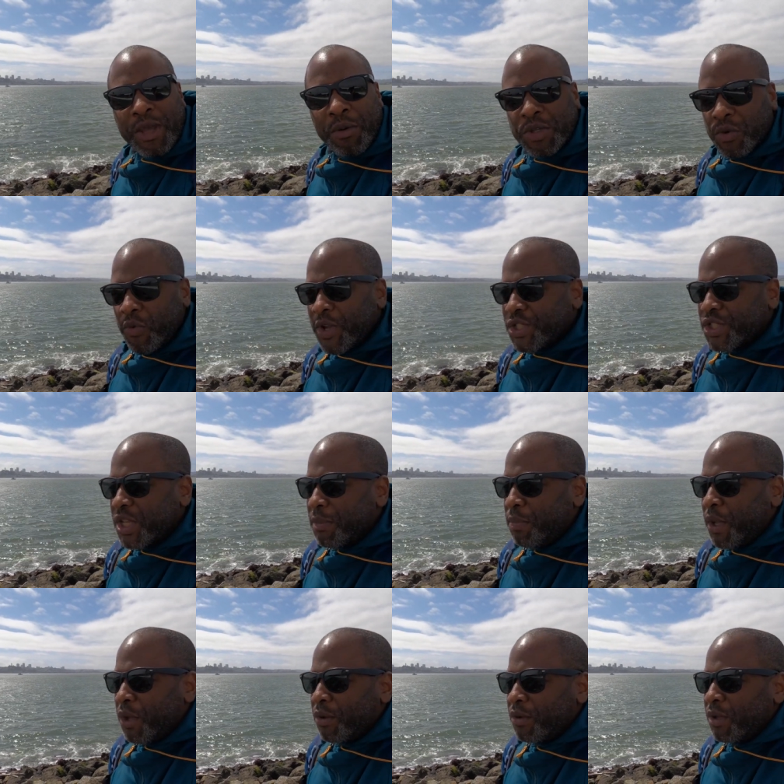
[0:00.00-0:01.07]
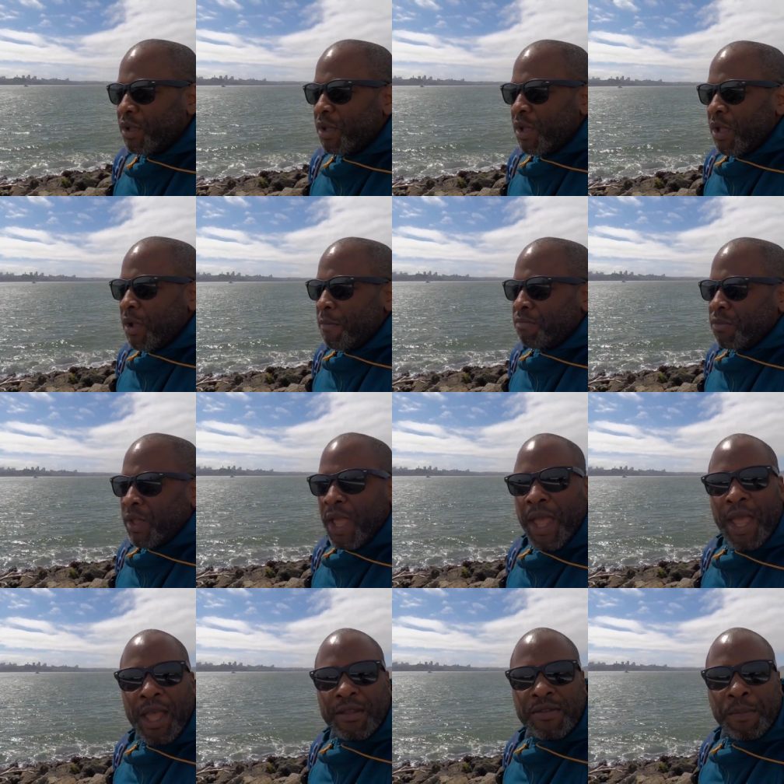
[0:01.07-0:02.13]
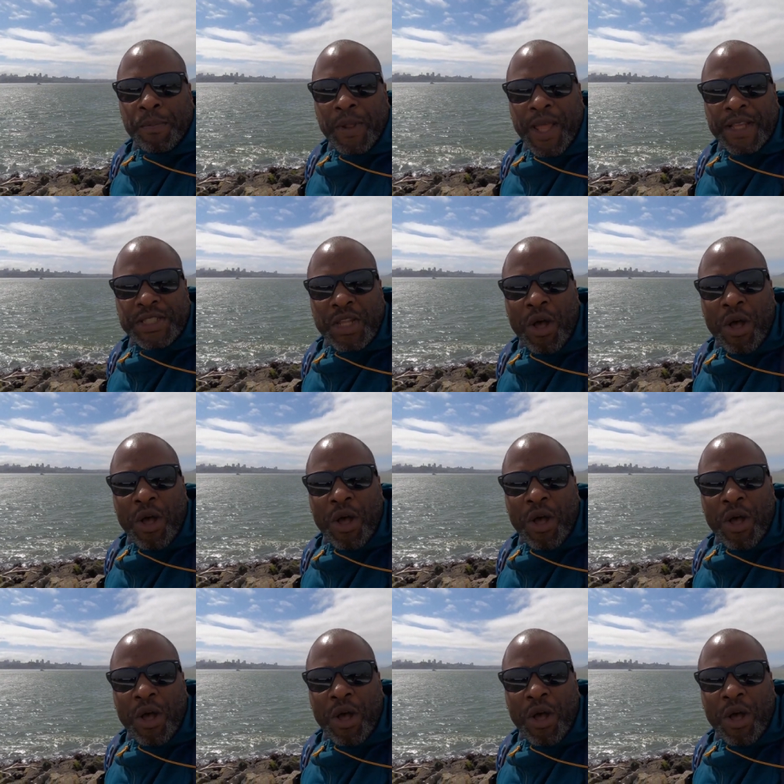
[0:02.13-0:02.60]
It was originally built as a place